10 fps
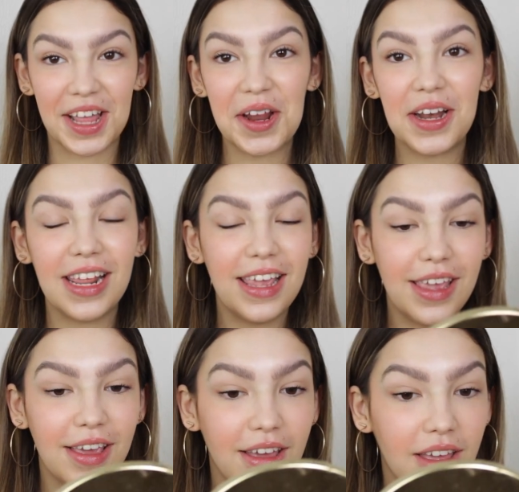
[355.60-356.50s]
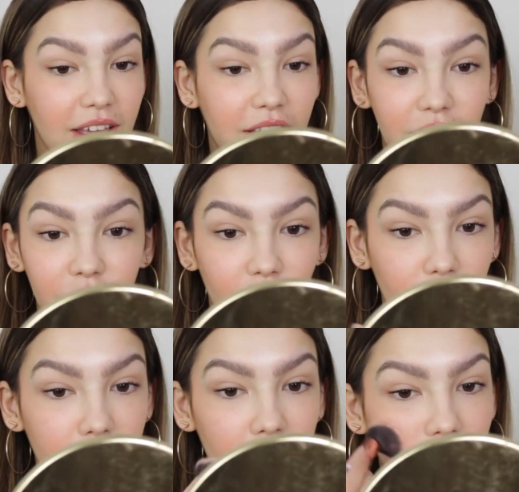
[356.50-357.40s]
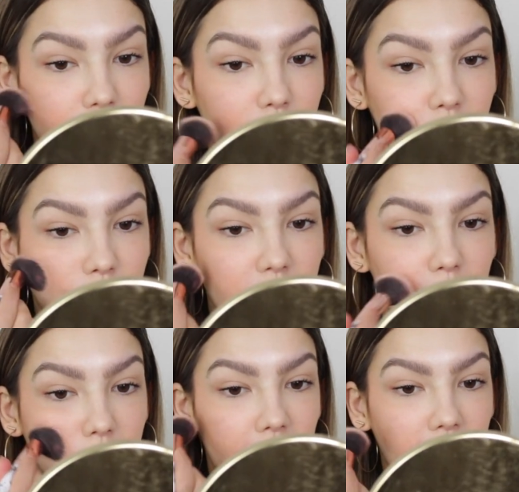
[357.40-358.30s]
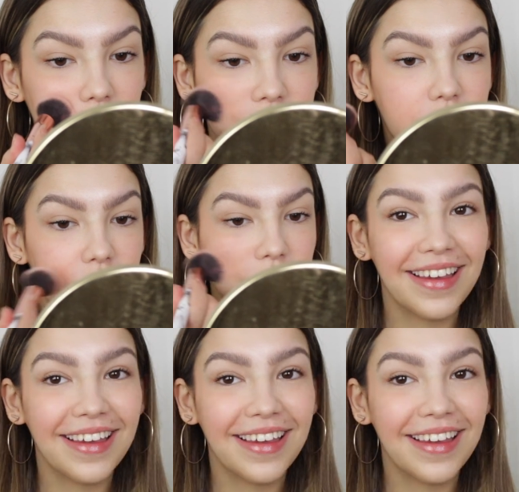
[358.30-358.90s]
slightly gone a bit overboard with the blush.